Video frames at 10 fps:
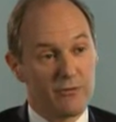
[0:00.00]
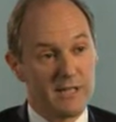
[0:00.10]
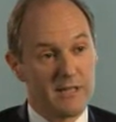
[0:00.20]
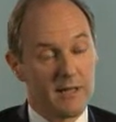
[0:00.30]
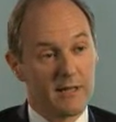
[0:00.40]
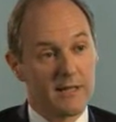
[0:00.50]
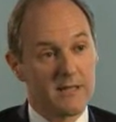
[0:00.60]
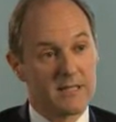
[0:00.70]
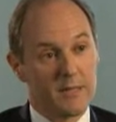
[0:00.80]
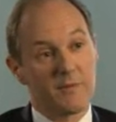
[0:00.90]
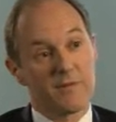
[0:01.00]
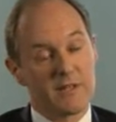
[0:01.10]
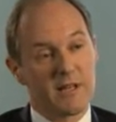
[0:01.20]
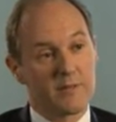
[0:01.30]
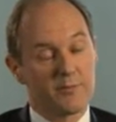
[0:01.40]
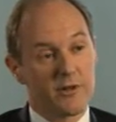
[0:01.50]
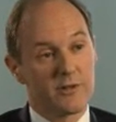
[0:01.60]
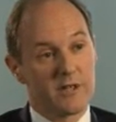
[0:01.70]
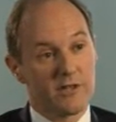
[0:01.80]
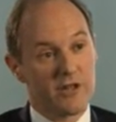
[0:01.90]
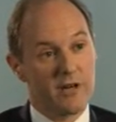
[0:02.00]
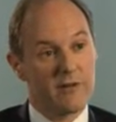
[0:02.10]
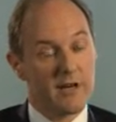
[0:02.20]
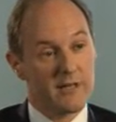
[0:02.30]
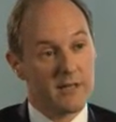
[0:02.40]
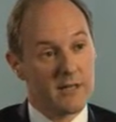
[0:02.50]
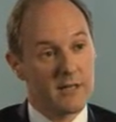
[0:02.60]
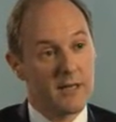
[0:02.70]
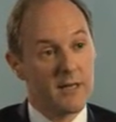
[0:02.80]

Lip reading: recycling some of the sales proceeds generated